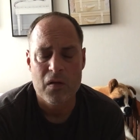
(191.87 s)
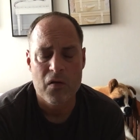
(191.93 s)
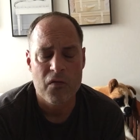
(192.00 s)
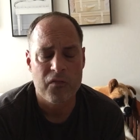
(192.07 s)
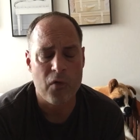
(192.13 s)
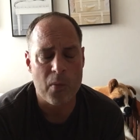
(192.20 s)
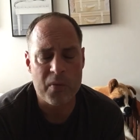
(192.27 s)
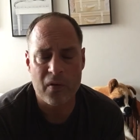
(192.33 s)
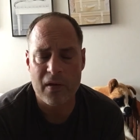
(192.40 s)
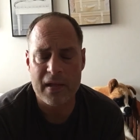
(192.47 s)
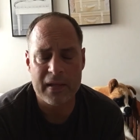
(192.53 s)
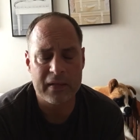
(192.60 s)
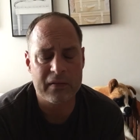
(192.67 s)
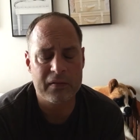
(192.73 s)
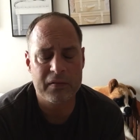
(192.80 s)

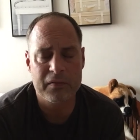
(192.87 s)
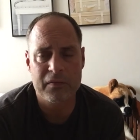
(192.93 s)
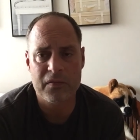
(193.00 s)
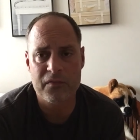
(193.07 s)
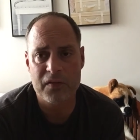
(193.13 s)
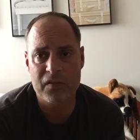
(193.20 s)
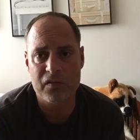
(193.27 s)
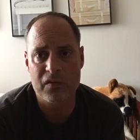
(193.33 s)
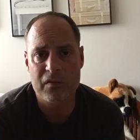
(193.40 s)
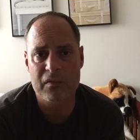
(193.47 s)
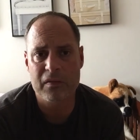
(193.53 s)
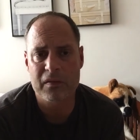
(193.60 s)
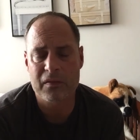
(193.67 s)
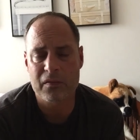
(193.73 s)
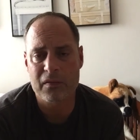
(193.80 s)
formulaic
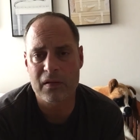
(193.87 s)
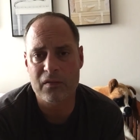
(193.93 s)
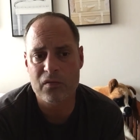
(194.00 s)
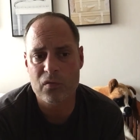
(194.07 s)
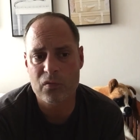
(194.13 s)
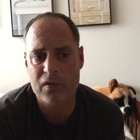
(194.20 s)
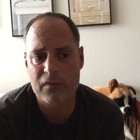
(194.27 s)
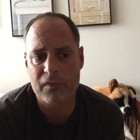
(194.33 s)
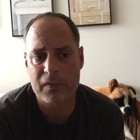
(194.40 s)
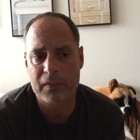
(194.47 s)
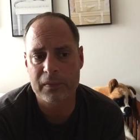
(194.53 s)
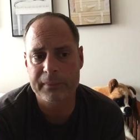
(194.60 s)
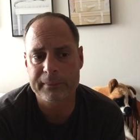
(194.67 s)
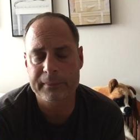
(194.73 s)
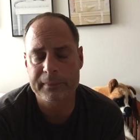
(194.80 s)
division. They're not too
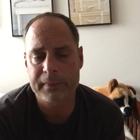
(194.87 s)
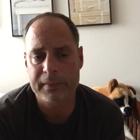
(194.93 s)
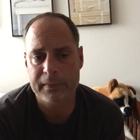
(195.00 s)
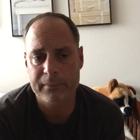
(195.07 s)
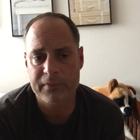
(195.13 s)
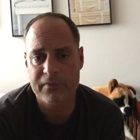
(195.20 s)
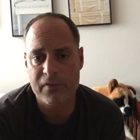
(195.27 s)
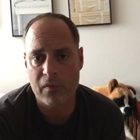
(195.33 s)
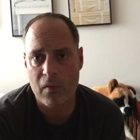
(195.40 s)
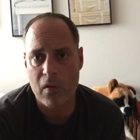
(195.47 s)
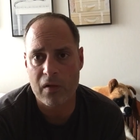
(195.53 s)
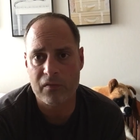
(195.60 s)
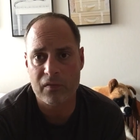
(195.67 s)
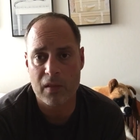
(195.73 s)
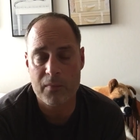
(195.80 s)
difficult, but if you're
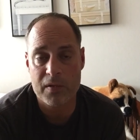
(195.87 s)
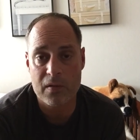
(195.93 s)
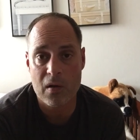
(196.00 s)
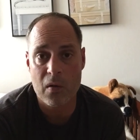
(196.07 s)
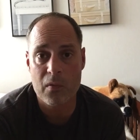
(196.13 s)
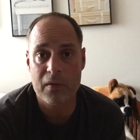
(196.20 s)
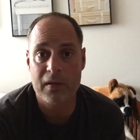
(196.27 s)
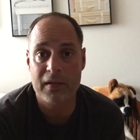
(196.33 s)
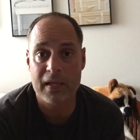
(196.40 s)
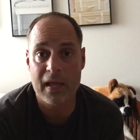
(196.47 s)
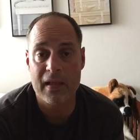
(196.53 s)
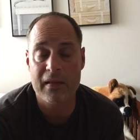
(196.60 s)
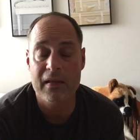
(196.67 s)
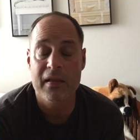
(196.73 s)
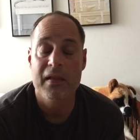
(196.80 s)
lost, let me know. And
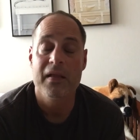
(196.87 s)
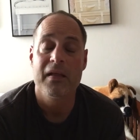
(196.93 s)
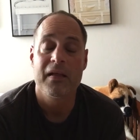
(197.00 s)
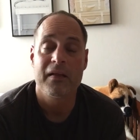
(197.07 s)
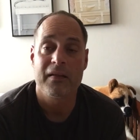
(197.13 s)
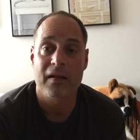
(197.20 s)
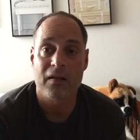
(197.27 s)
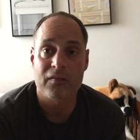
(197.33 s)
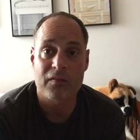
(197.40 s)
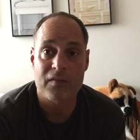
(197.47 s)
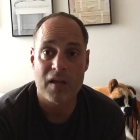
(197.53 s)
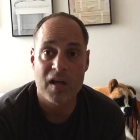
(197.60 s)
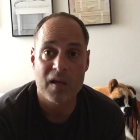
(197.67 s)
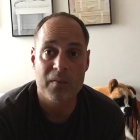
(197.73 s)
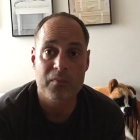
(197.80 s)
again, now's the
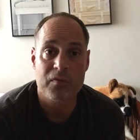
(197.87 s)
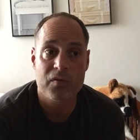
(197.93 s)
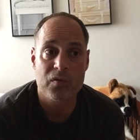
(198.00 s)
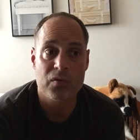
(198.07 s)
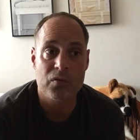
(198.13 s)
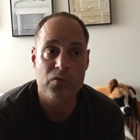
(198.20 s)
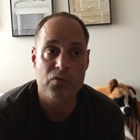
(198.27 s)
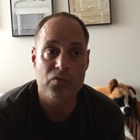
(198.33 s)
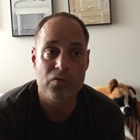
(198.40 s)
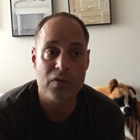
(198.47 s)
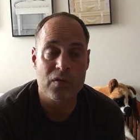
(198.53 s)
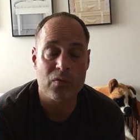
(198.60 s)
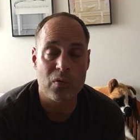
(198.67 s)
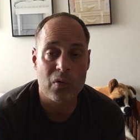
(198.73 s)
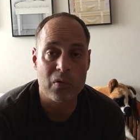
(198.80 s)
time to
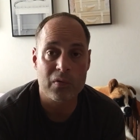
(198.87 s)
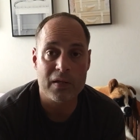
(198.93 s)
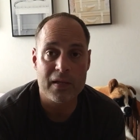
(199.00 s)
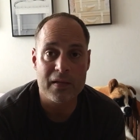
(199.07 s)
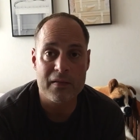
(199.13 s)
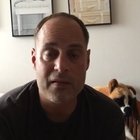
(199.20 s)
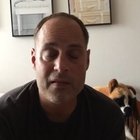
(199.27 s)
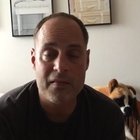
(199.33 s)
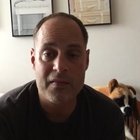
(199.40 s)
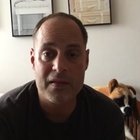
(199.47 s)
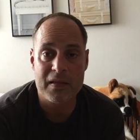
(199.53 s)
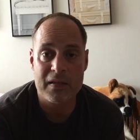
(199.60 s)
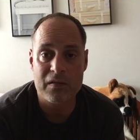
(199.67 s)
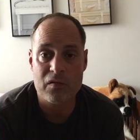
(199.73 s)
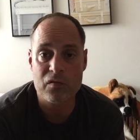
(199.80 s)
enroll in
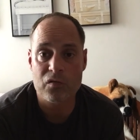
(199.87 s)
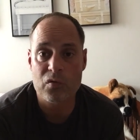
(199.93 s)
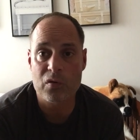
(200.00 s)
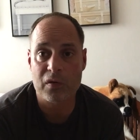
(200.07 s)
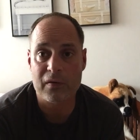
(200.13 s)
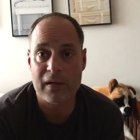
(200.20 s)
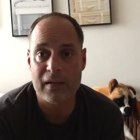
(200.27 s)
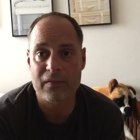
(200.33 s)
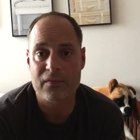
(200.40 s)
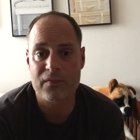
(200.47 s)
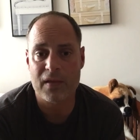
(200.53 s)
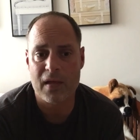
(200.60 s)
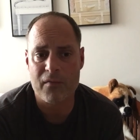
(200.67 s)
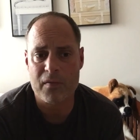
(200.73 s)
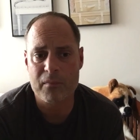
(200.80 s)
the tutor class if
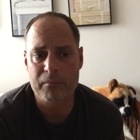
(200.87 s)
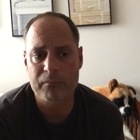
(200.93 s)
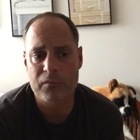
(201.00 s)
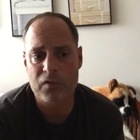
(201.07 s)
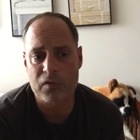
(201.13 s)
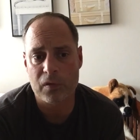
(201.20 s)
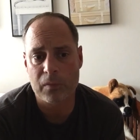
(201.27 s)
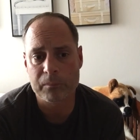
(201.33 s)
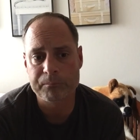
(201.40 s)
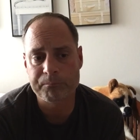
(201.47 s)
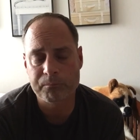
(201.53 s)
you haven't. So